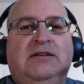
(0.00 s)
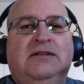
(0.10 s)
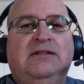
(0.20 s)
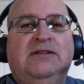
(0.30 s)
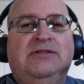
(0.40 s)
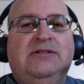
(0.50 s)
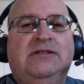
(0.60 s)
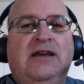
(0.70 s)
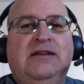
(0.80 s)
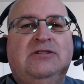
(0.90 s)
because the
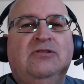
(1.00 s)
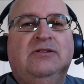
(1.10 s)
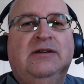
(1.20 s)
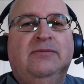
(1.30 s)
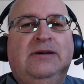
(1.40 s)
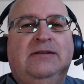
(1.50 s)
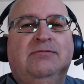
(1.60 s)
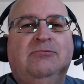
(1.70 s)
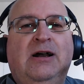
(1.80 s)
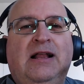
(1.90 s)
day's looking a bit,
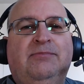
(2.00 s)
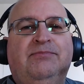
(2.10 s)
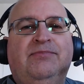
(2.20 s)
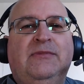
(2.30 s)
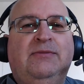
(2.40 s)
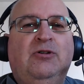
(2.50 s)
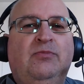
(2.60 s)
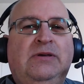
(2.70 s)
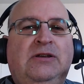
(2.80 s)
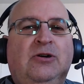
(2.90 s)
well, I'm
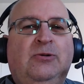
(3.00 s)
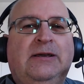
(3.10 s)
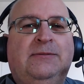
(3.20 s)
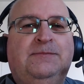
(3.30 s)
not Beanoing.